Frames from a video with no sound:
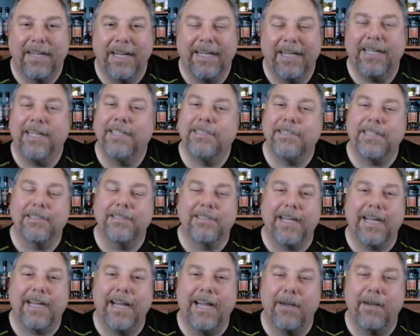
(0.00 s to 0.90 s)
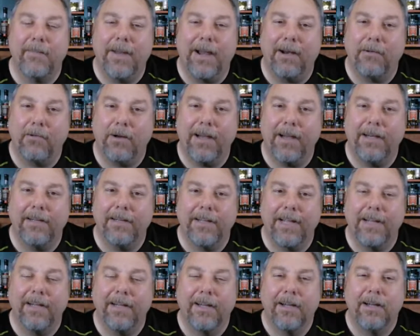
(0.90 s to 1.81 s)
He sounds like a hitman, right?
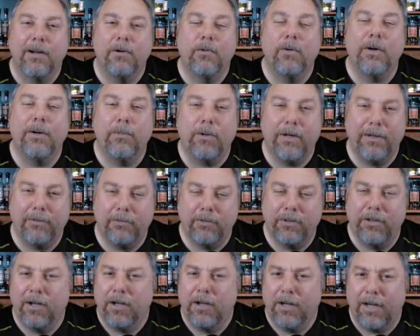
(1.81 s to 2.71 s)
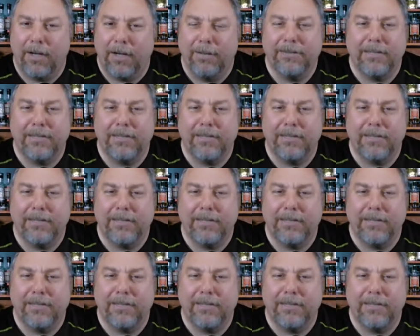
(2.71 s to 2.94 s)
Like how